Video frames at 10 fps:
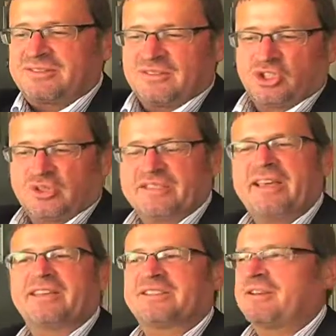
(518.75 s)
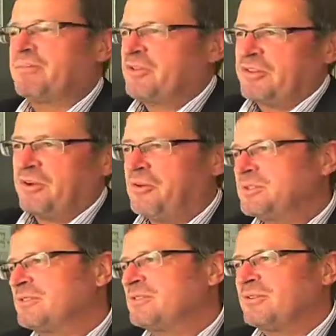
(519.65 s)
should take some
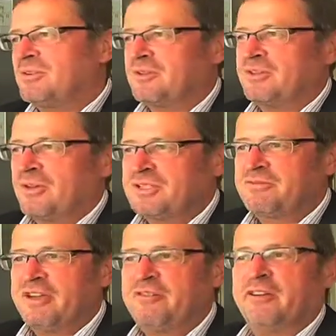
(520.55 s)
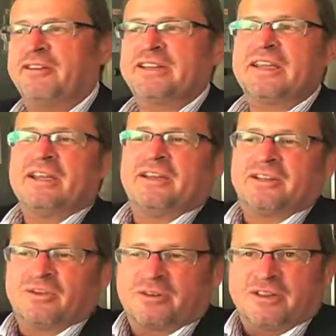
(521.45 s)
1,000 or 1,500
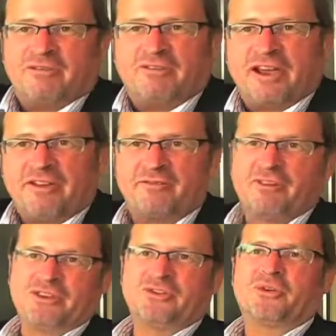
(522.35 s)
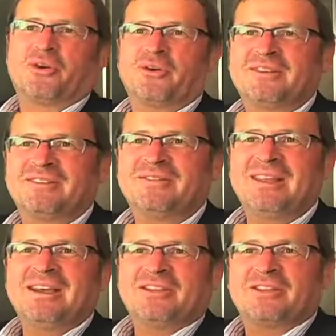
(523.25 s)
and not 5 euros.
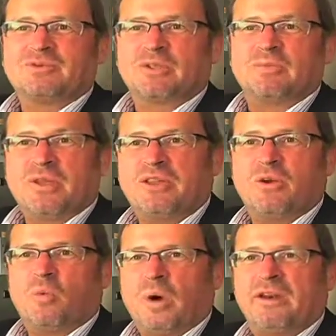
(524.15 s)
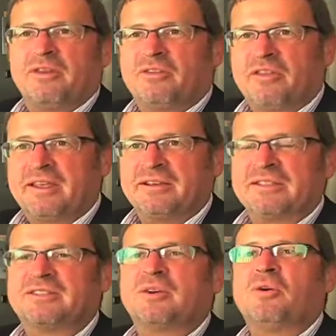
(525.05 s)
This would be one
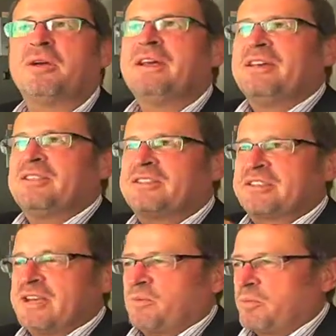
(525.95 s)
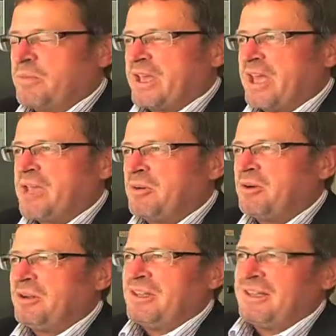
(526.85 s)
thing. So the state would be able